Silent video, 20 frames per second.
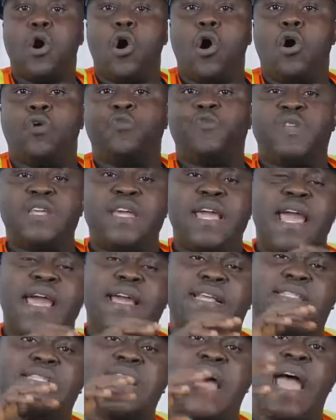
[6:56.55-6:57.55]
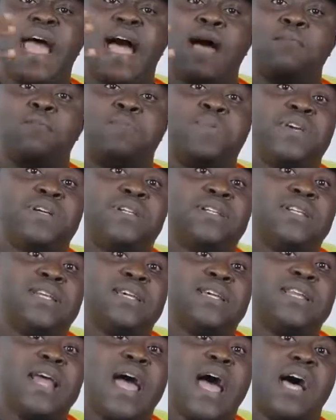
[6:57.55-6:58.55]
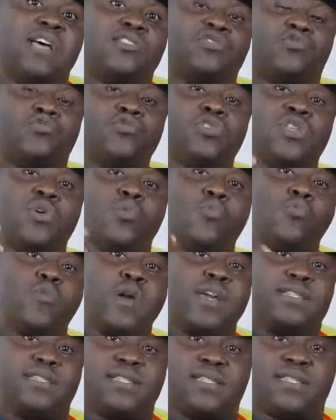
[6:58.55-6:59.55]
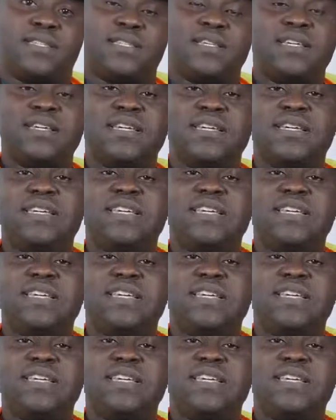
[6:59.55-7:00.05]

of the entire building as to the waste